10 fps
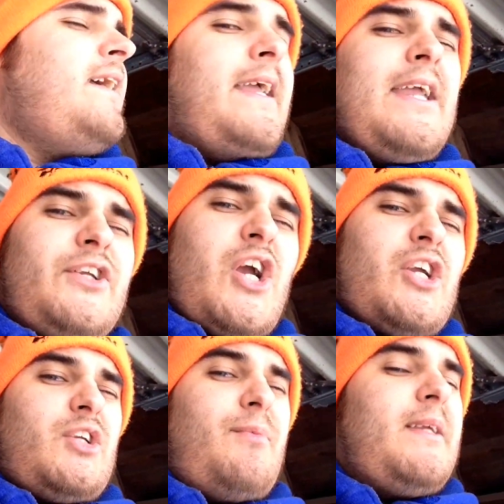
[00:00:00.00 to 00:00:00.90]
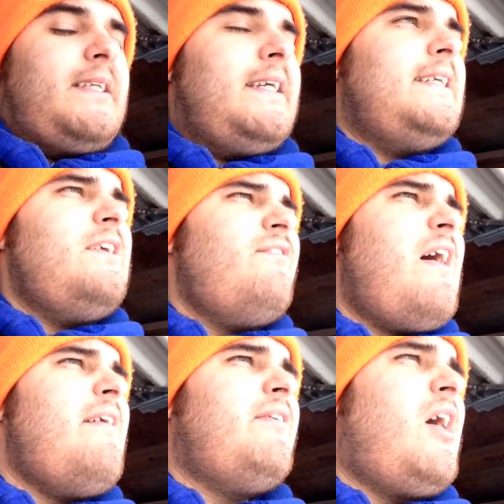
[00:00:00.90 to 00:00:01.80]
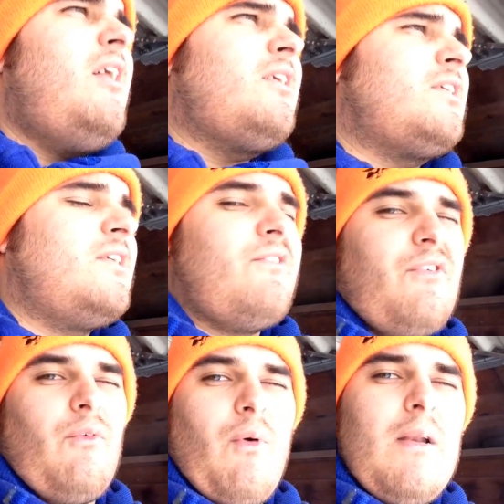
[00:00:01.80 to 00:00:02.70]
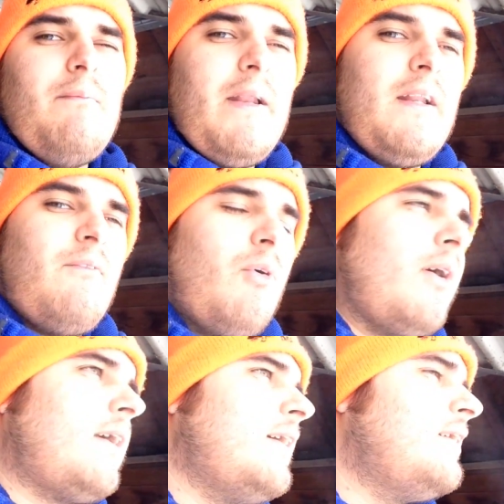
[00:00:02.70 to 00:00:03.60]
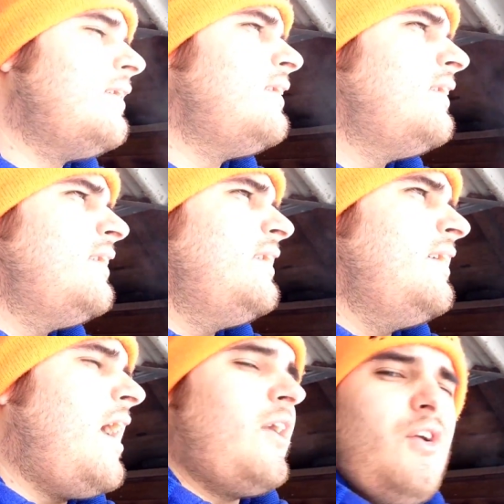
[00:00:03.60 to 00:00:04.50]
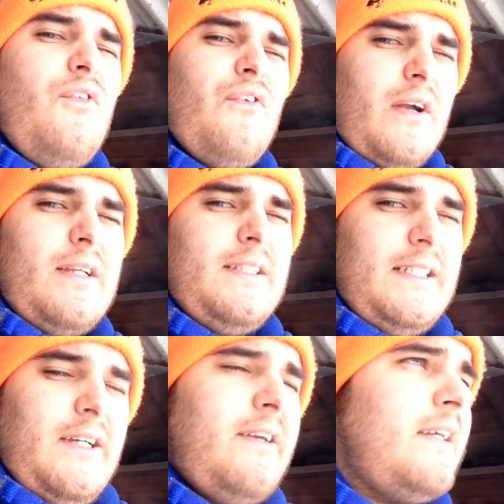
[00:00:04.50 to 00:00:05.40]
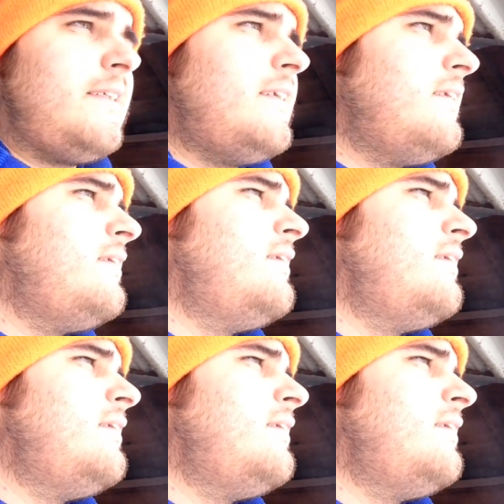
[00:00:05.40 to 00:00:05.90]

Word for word: He charged me $65 for one minute of work. Are you fucking serious?